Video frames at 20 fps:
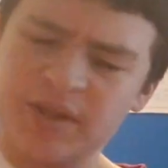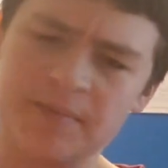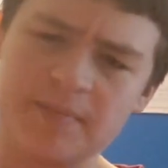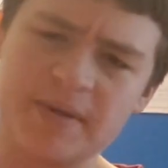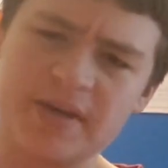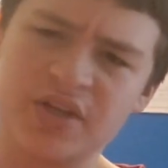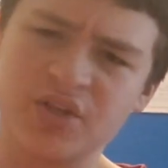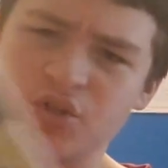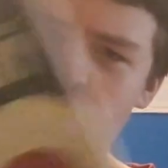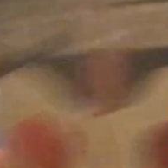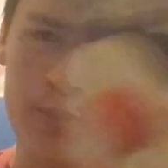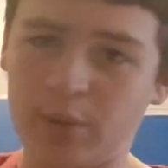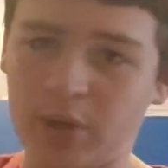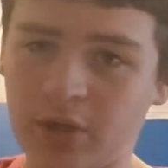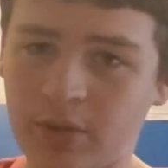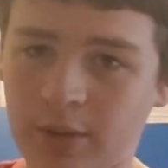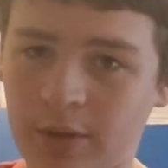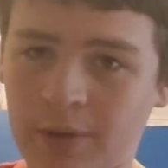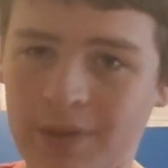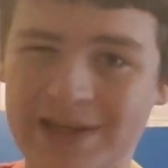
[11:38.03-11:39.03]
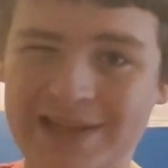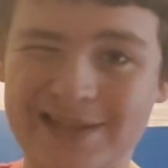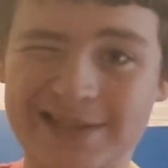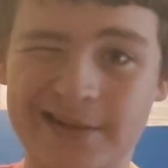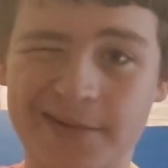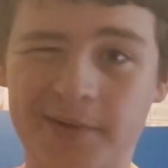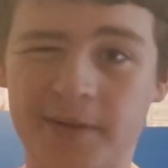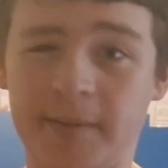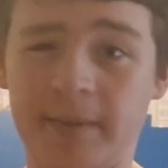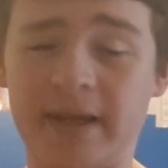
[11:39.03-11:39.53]
big superhero, and he's
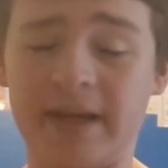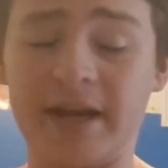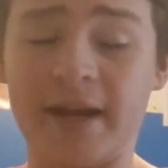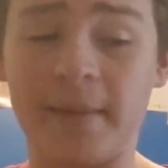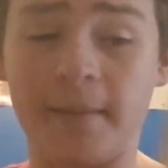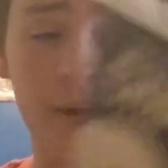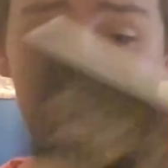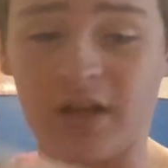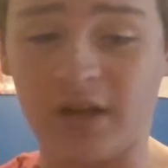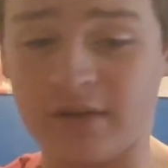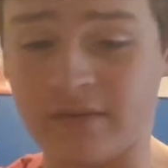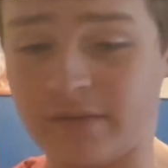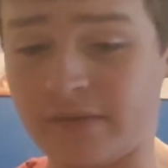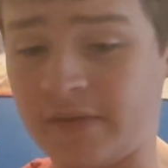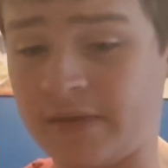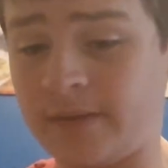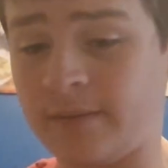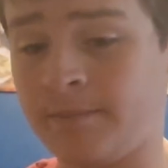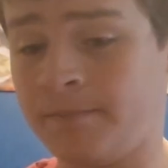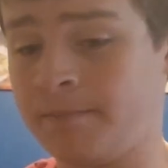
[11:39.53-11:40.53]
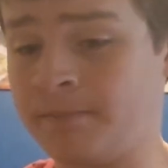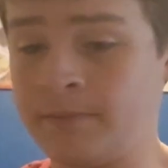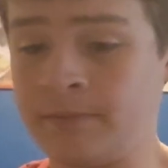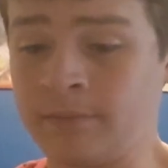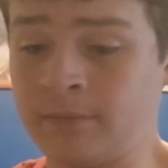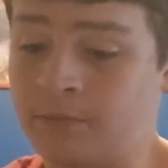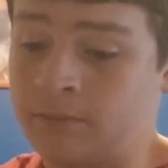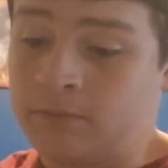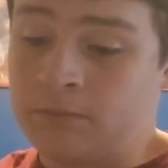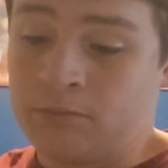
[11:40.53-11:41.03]
not really making any money off of it.
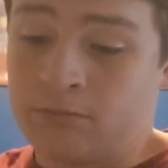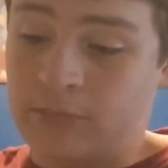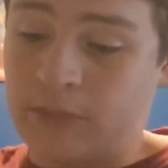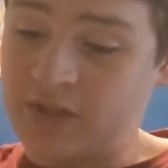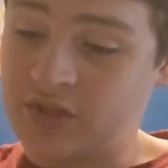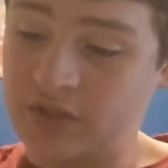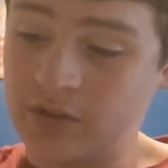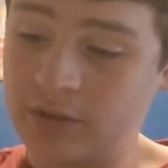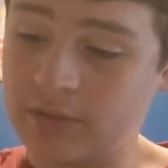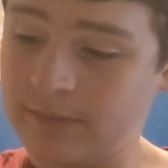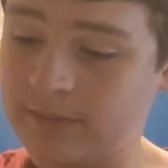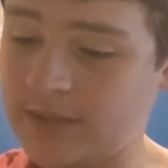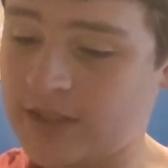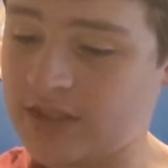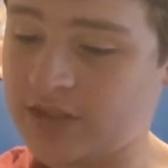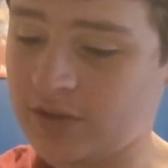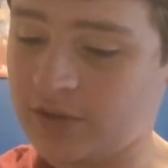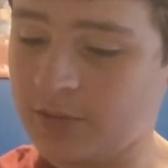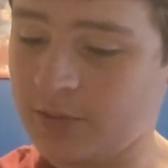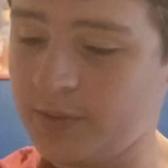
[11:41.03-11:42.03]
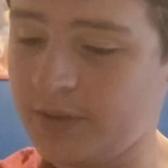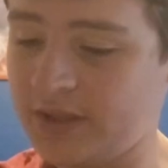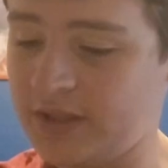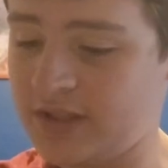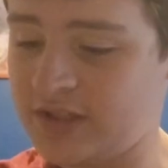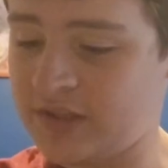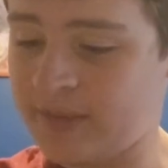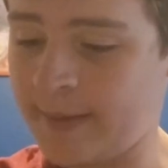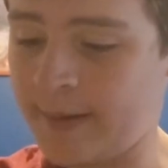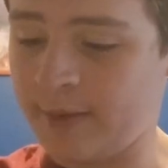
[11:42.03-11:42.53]
That's all it really
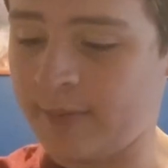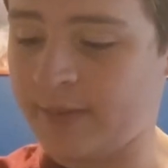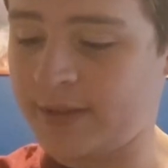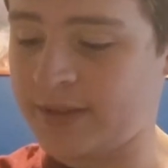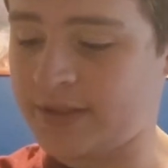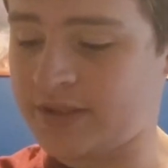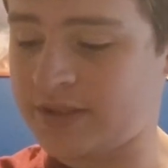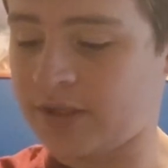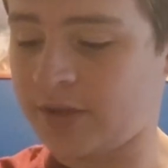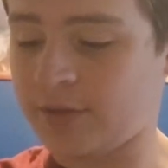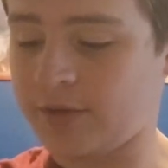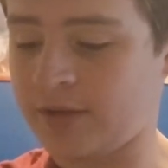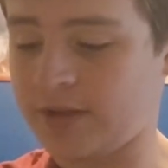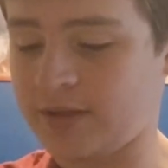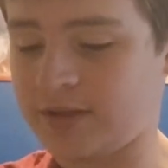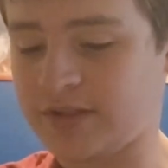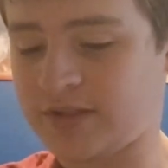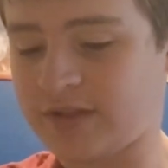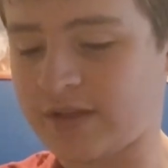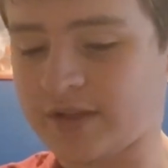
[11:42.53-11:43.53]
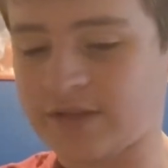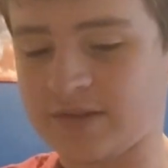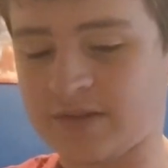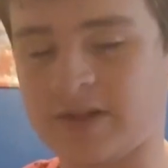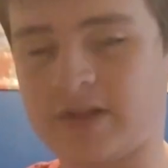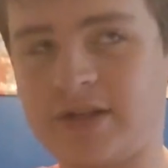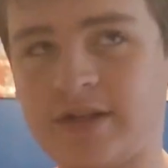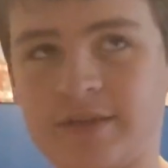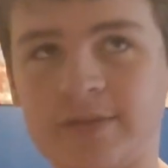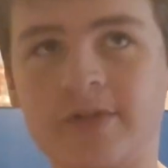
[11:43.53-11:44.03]
is about, but it's so good just because
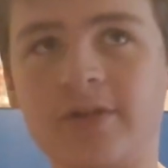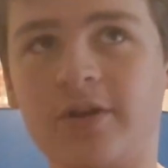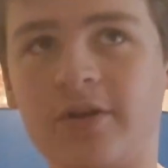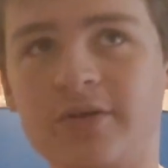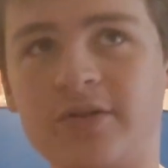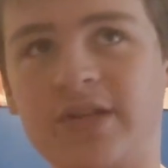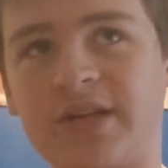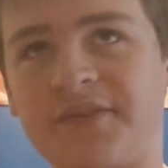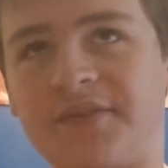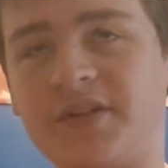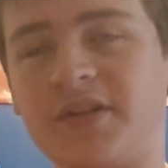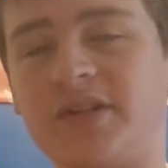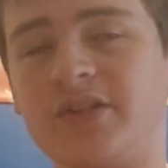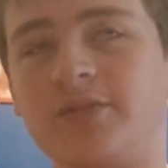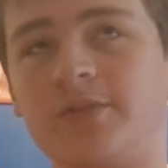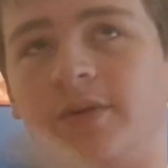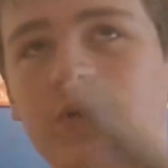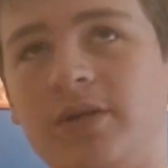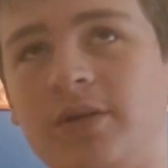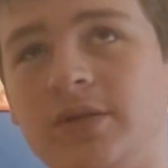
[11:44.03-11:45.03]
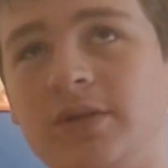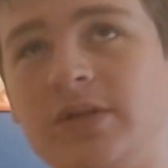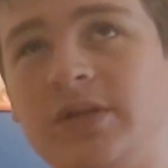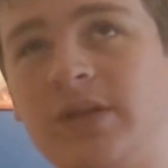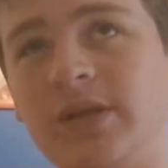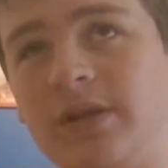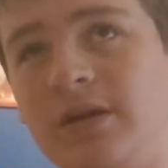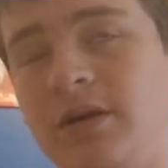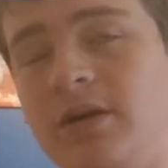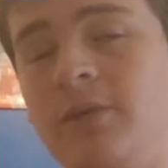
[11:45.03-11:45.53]
Chip Zdarsky, I feel like, is one
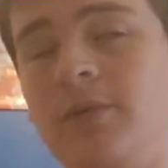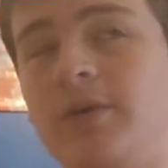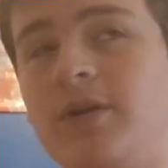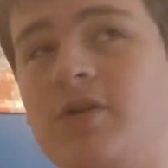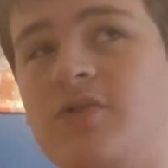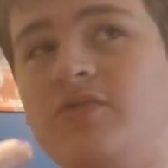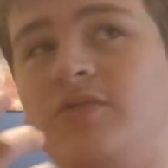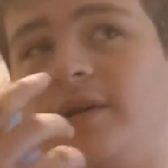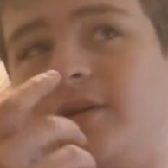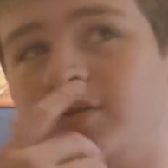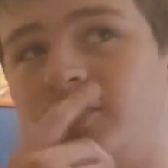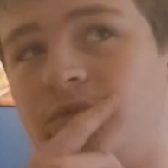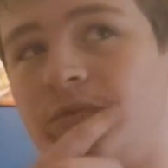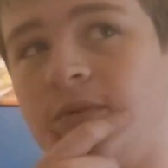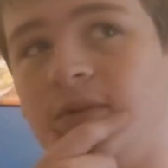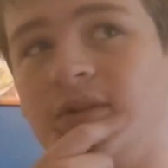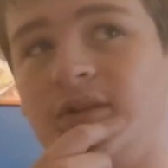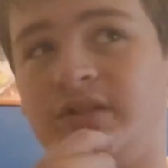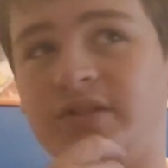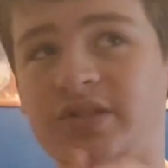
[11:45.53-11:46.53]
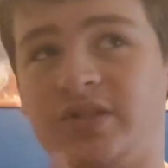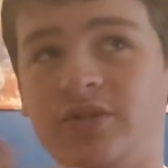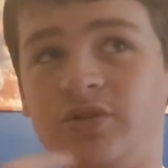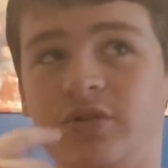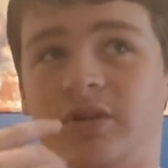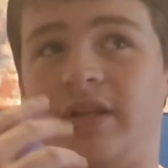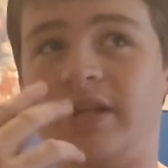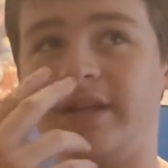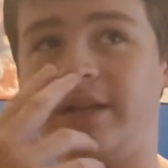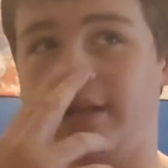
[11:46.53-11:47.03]
of those writers who really is just
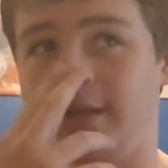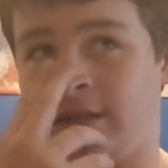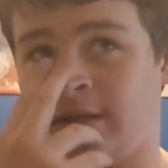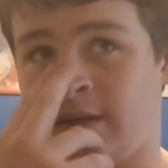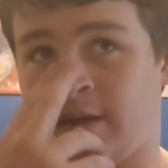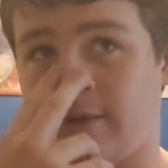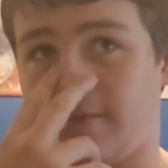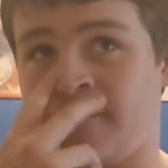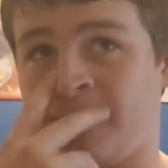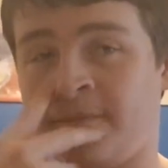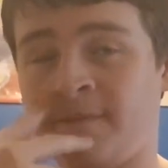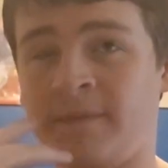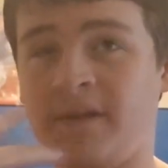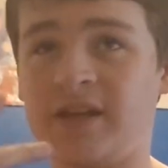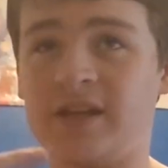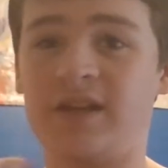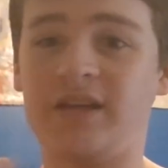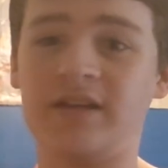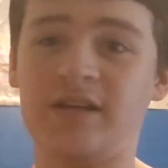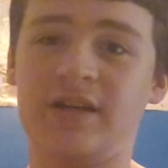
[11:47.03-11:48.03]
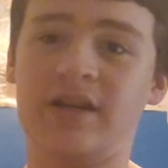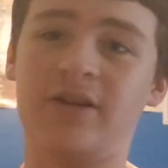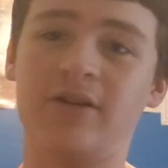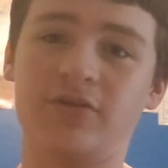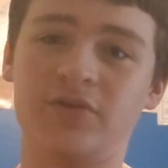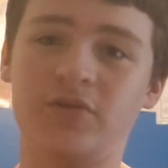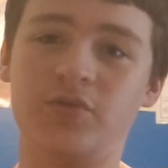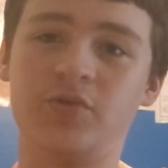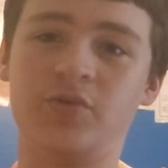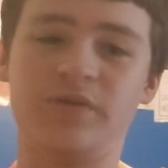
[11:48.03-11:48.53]
good at making
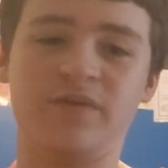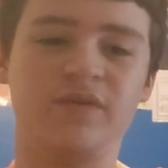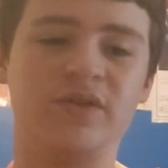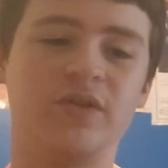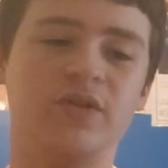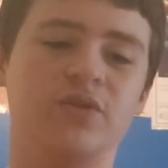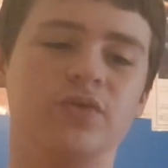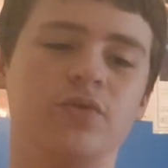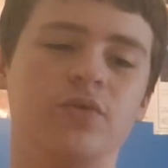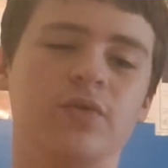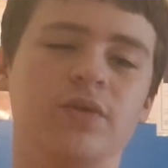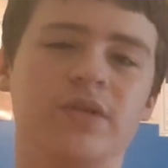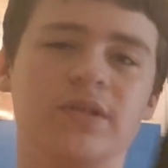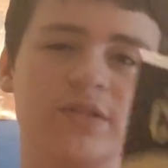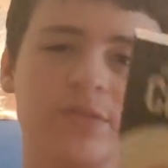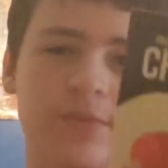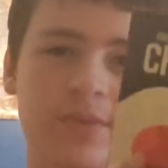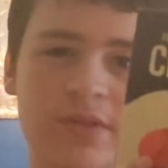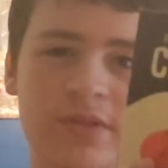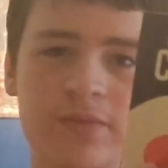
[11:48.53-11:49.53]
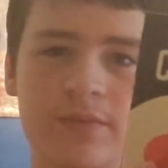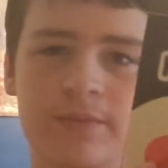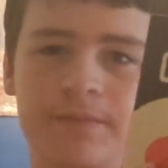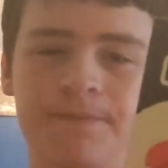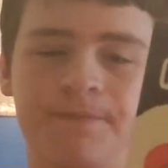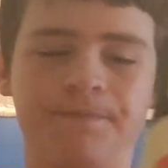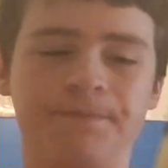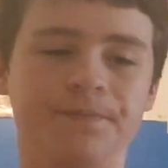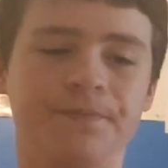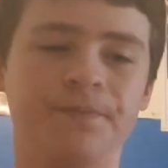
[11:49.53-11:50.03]
character-driven stories, so it's
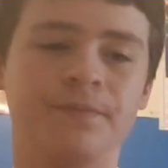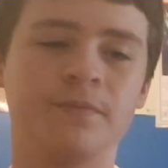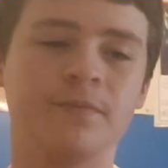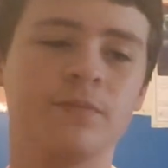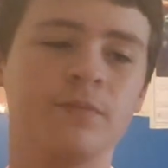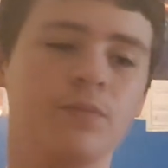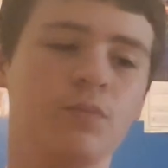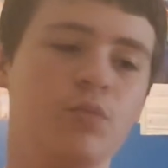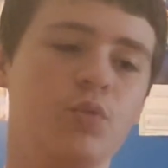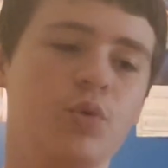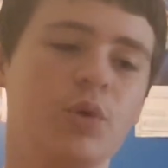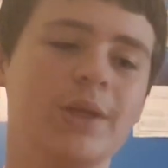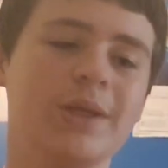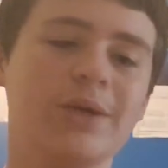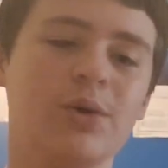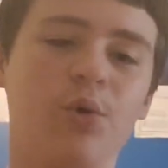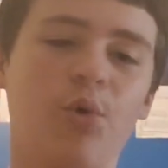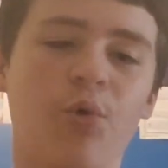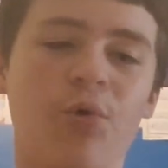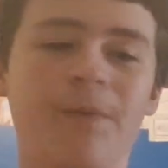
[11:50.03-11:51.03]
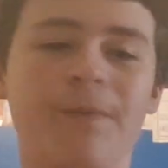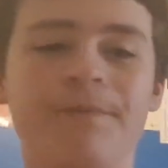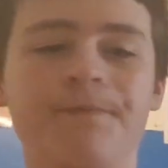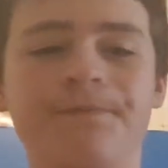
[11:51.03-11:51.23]
really cool.